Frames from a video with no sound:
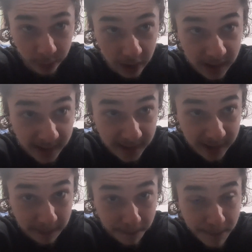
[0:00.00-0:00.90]

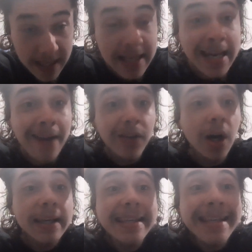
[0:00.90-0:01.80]
this.
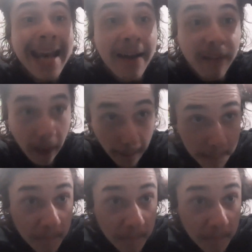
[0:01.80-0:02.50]
Never, never.